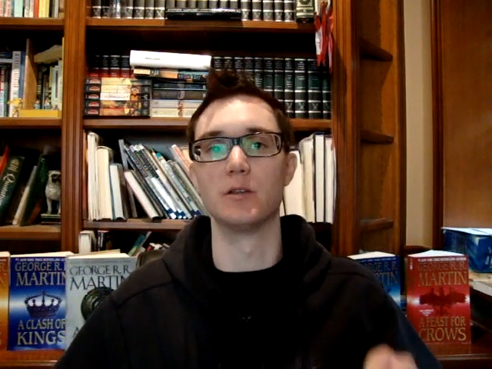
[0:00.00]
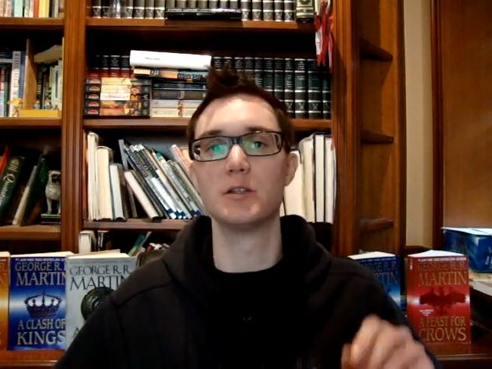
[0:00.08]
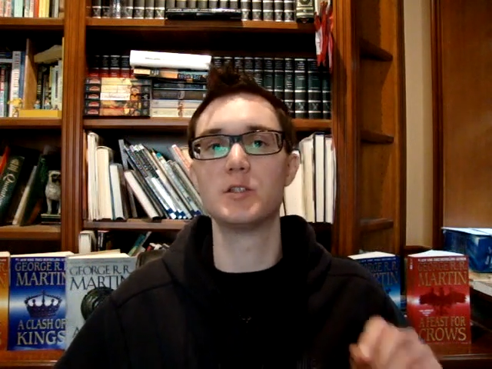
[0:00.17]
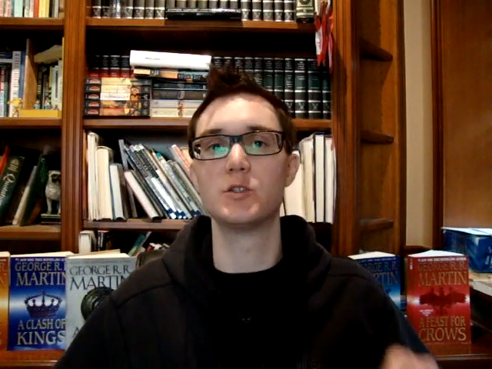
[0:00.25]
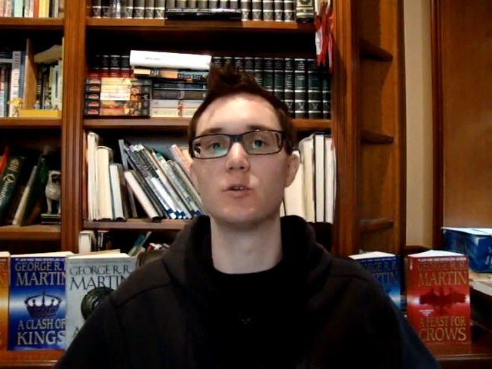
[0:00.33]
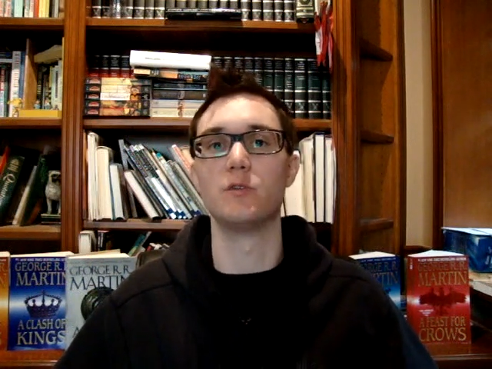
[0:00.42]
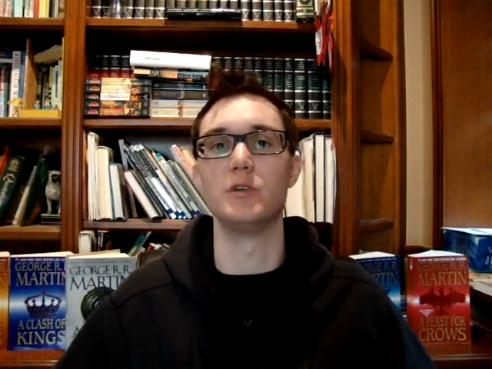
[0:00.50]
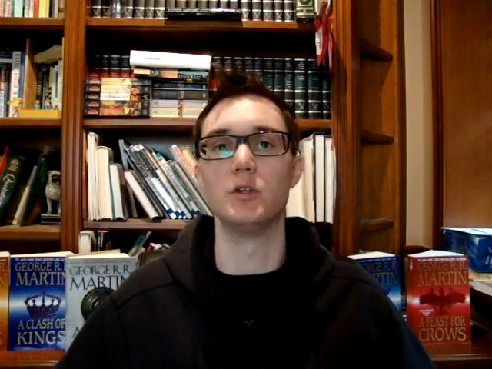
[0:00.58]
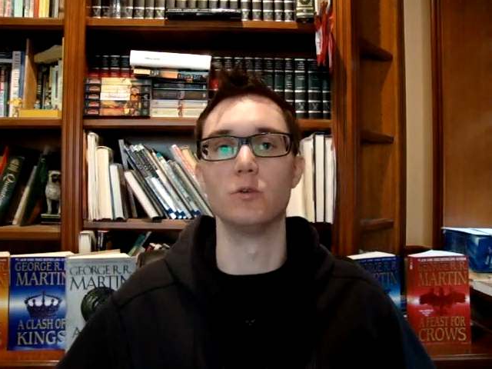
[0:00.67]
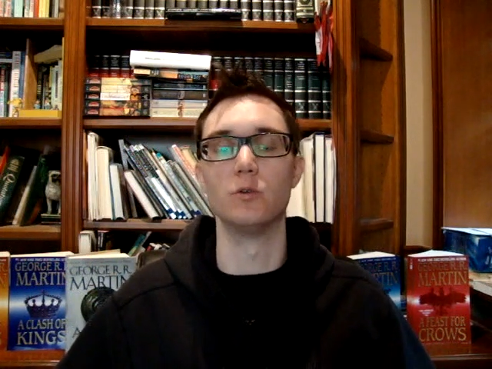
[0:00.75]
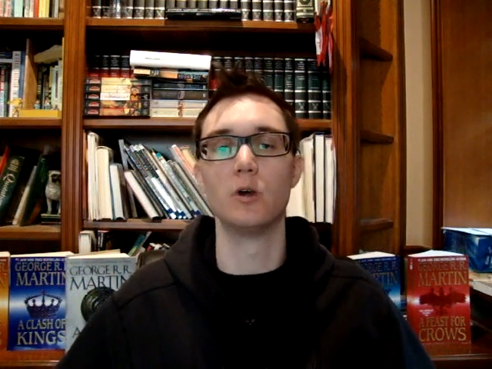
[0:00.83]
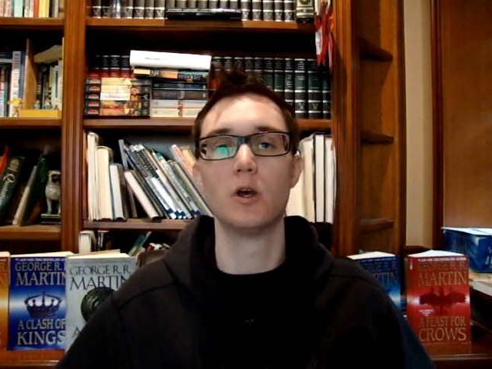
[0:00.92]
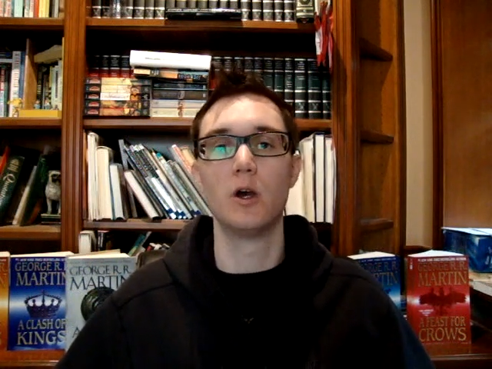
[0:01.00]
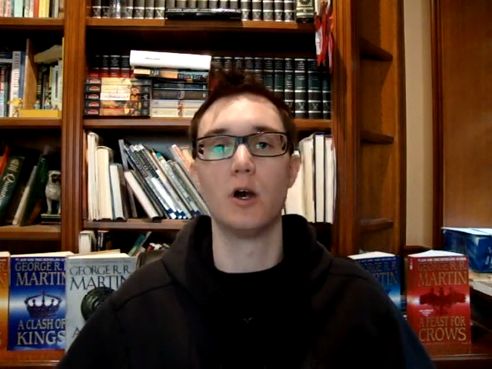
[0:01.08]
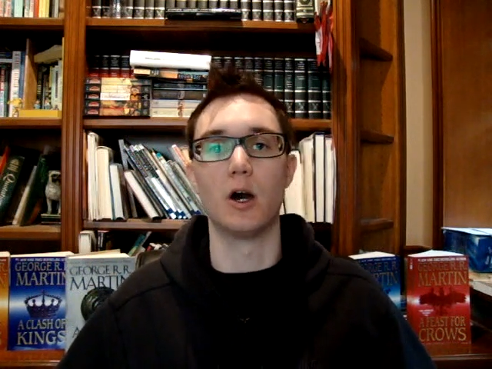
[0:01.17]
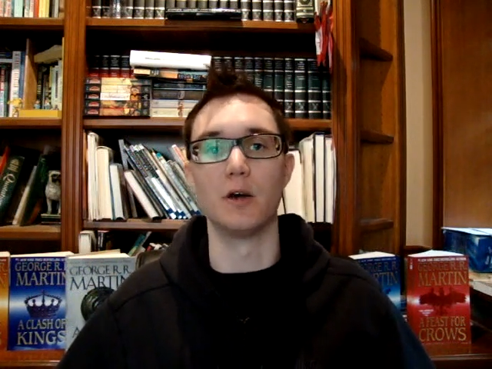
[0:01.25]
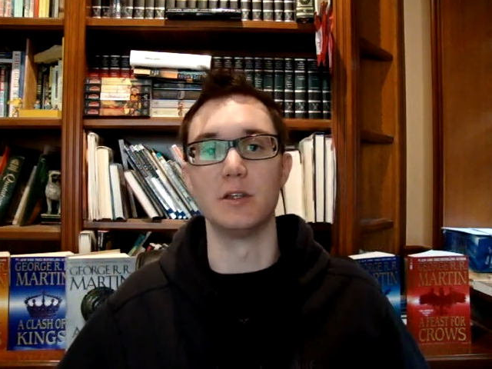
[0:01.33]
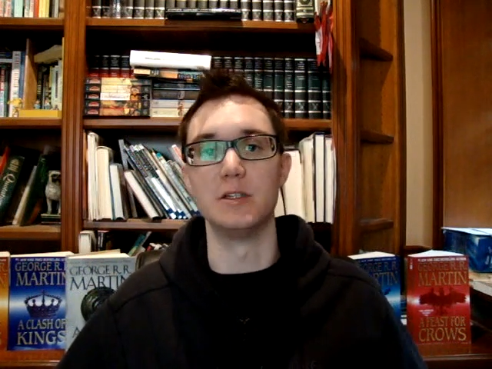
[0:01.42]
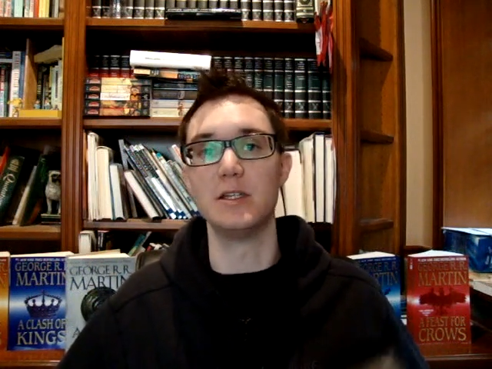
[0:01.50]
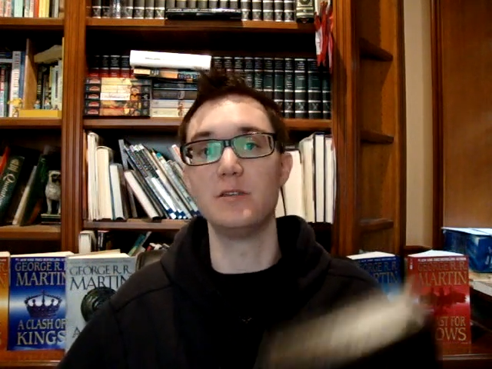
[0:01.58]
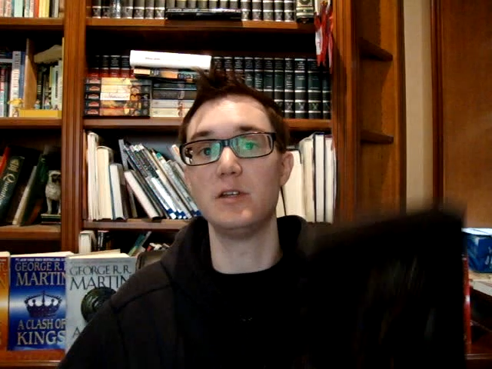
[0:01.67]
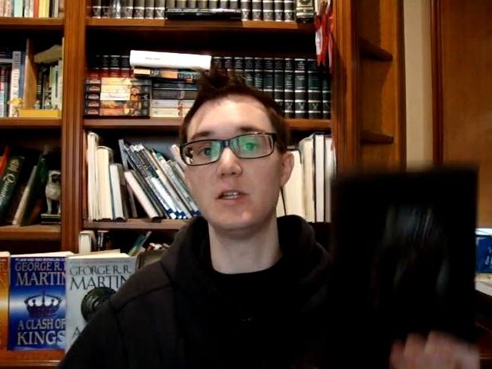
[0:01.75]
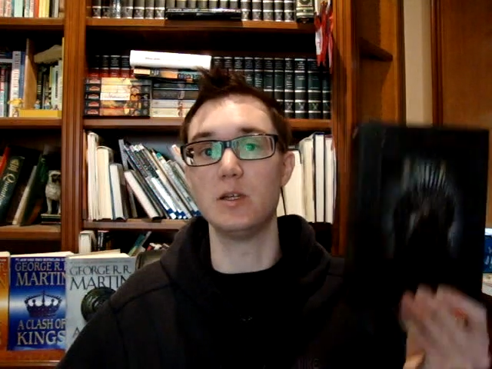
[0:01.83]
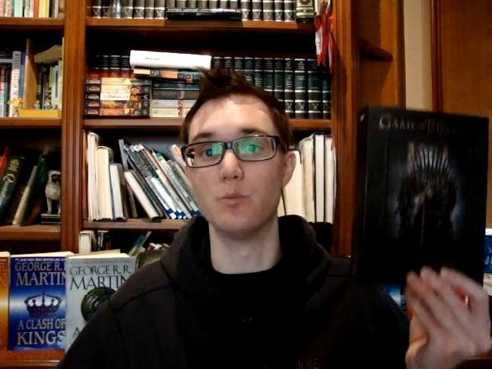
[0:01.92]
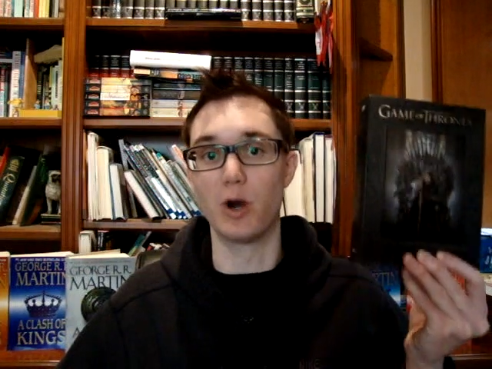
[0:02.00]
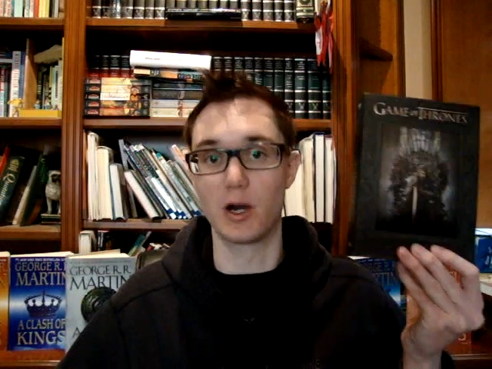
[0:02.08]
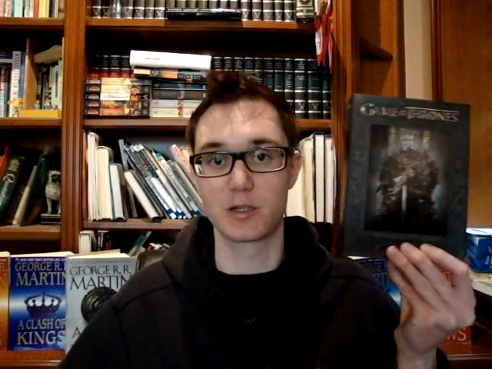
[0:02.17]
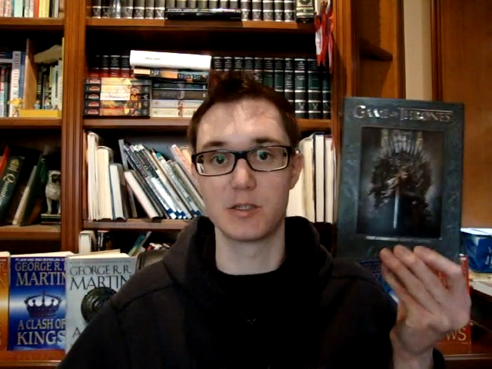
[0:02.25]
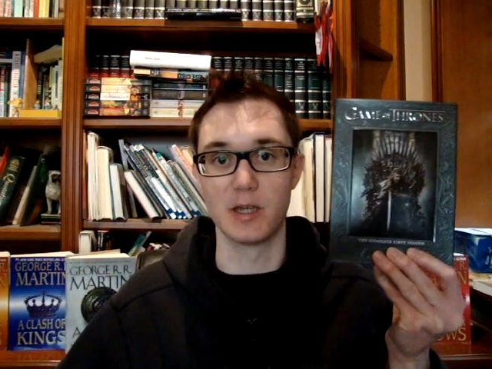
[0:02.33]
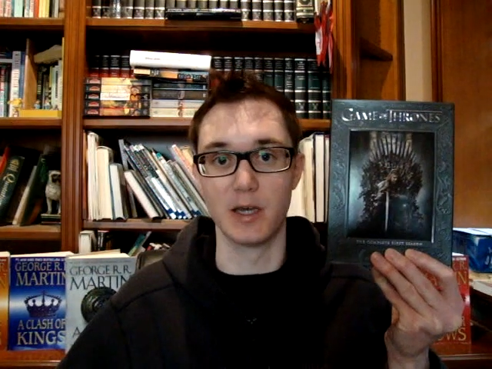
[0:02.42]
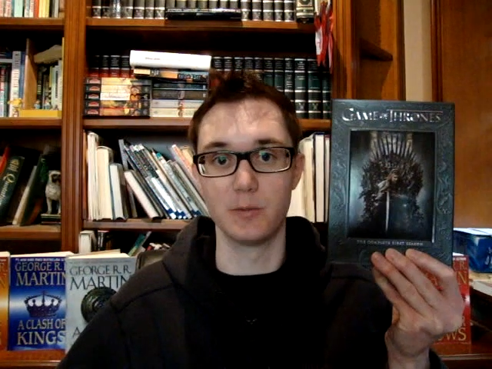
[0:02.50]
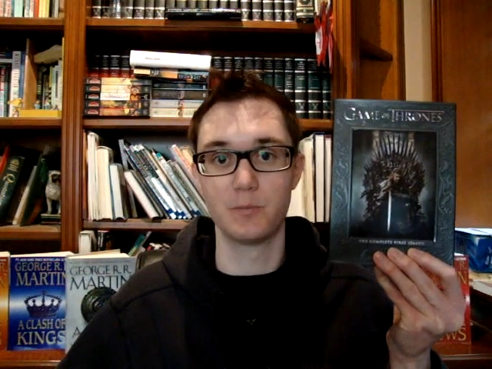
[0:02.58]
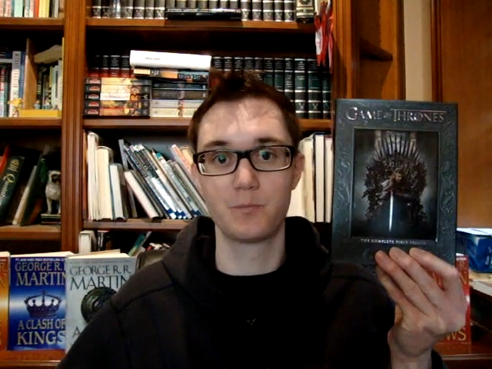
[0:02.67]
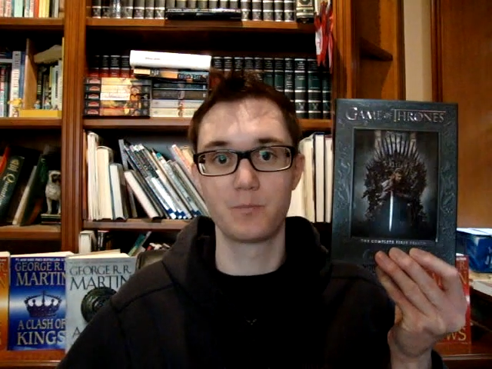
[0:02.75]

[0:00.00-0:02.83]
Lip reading: This is a review on the DVD box set.